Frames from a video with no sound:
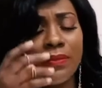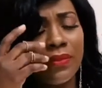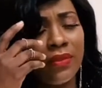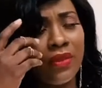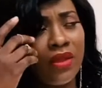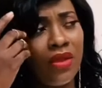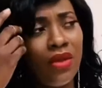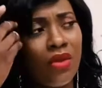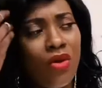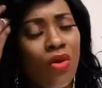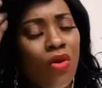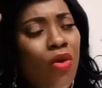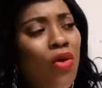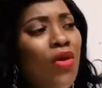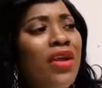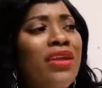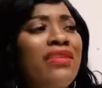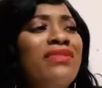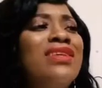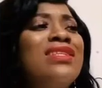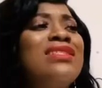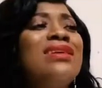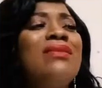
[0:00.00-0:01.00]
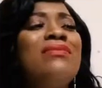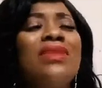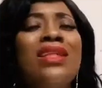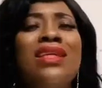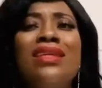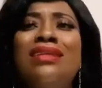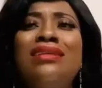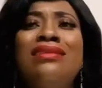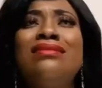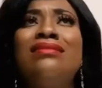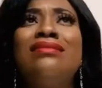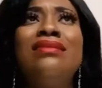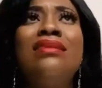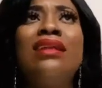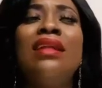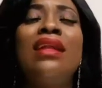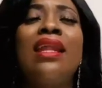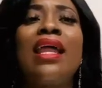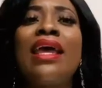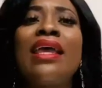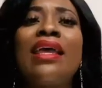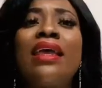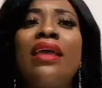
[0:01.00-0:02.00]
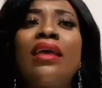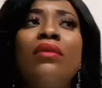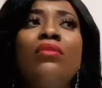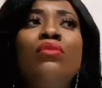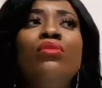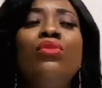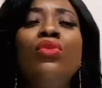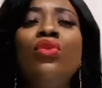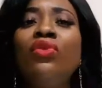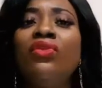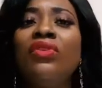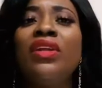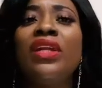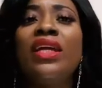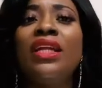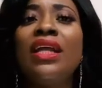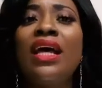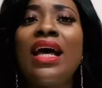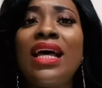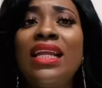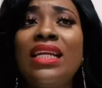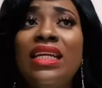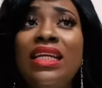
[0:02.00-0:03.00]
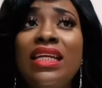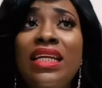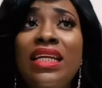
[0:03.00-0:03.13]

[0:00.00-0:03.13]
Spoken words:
Or even something like moving and handling.